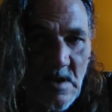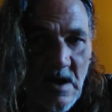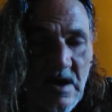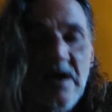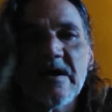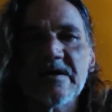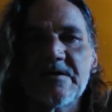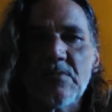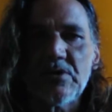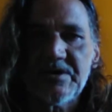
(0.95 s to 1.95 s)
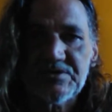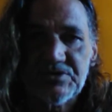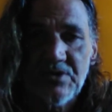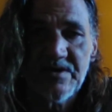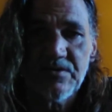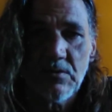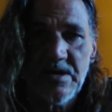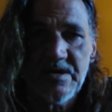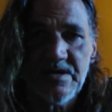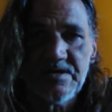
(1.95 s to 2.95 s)
Hi, good morning. It's Ride the
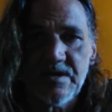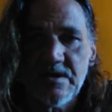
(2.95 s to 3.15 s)
Wind.